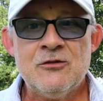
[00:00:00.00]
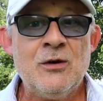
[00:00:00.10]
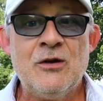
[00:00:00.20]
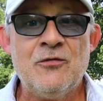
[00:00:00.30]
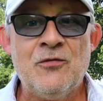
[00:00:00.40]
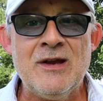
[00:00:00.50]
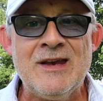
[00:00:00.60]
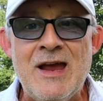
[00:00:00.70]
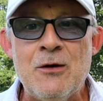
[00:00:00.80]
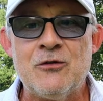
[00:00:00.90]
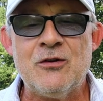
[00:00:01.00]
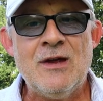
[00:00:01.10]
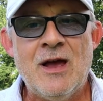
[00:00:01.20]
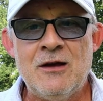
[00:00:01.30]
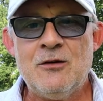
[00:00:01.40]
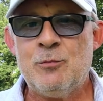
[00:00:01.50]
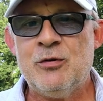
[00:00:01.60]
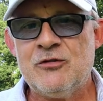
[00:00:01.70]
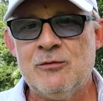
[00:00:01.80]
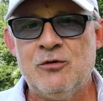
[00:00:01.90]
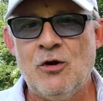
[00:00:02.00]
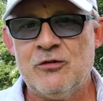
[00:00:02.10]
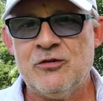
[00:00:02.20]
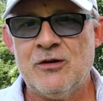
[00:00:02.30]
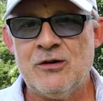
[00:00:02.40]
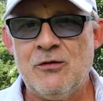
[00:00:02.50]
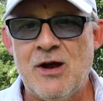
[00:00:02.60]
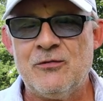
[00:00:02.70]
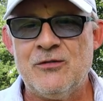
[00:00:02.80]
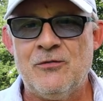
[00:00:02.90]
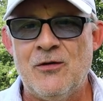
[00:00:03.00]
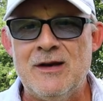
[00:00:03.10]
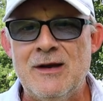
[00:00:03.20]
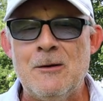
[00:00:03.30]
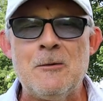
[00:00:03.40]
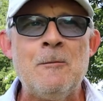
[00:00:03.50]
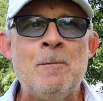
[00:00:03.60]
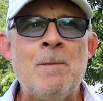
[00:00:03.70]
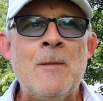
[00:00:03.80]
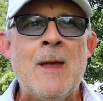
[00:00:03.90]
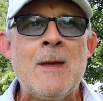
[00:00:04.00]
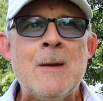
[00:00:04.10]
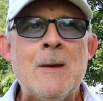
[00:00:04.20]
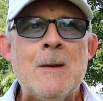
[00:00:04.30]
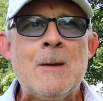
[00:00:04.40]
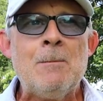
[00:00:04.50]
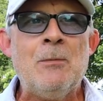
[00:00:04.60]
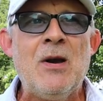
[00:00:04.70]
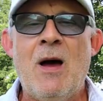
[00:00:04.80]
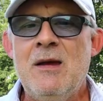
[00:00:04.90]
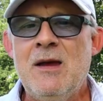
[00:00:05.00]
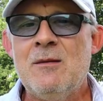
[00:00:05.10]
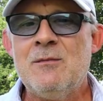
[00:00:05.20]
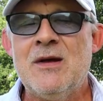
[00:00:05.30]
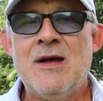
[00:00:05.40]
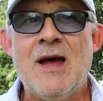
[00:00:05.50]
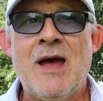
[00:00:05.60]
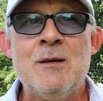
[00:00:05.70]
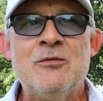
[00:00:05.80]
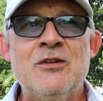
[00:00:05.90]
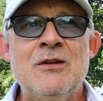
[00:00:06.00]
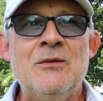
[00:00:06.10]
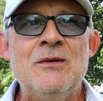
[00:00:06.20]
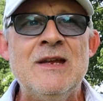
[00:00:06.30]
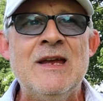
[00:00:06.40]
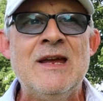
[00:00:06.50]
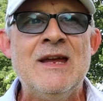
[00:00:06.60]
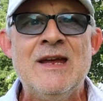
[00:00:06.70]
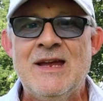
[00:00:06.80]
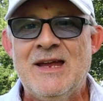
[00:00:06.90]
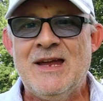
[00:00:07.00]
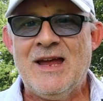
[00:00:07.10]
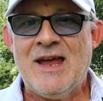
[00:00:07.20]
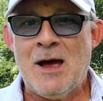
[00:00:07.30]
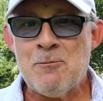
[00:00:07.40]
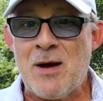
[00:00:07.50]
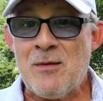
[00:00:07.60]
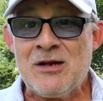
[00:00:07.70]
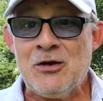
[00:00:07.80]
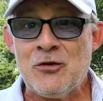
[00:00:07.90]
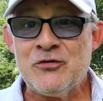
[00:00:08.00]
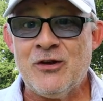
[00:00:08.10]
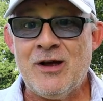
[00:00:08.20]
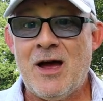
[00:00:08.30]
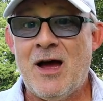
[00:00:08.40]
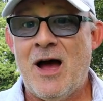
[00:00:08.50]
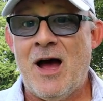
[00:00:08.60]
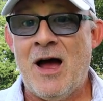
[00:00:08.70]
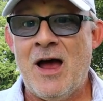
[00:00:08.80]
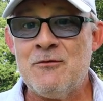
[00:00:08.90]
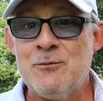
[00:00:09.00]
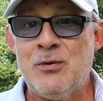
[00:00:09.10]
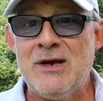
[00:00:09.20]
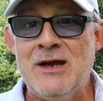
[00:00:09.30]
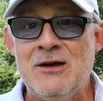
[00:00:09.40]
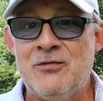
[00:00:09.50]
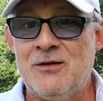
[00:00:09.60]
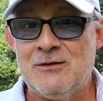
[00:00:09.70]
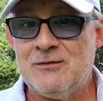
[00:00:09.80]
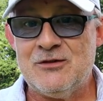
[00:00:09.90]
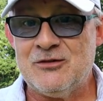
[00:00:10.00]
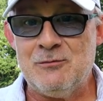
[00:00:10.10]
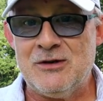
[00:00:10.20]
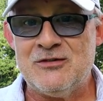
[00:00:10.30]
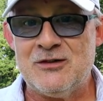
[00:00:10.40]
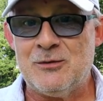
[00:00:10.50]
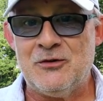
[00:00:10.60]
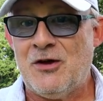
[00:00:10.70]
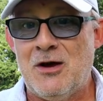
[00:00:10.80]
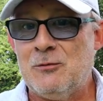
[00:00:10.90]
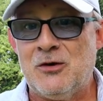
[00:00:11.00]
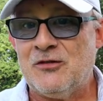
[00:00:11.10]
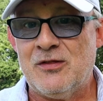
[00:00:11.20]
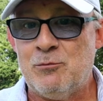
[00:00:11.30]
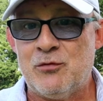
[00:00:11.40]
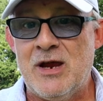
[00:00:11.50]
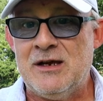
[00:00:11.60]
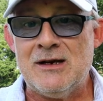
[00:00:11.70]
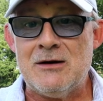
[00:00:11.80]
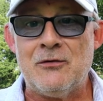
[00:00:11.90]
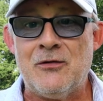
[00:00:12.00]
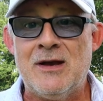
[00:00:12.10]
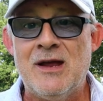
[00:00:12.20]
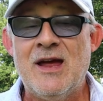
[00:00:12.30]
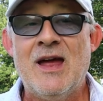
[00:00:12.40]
So I've got to find out. I've got to put some dots on a graph to find out. But I am absolutely... I'm at Gloucester. I haven't been here for some considerable time because of the break and everything.